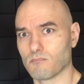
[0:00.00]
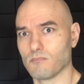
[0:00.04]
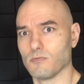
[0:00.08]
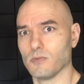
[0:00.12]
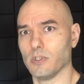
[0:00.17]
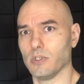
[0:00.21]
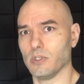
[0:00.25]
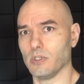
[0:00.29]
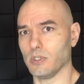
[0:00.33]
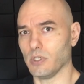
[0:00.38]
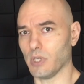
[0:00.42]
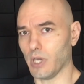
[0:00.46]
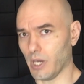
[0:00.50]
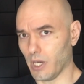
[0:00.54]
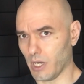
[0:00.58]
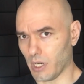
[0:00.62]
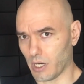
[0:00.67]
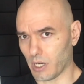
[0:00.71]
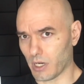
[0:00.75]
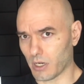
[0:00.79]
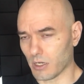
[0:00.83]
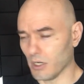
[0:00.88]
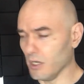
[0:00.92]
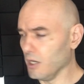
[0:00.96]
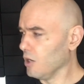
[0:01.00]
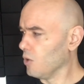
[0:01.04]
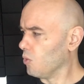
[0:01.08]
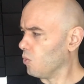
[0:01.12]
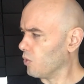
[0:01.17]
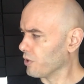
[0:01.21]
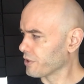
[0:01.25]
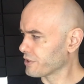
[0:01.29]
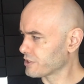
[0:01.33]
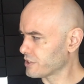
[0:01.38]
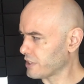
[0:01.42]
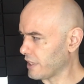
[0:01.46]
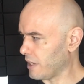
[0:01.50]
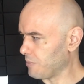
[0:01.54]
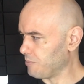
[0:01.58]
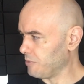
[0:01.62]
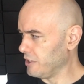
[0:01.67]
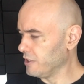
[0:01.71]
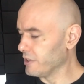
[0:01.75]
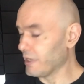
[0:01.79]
Yeah. What does that mean?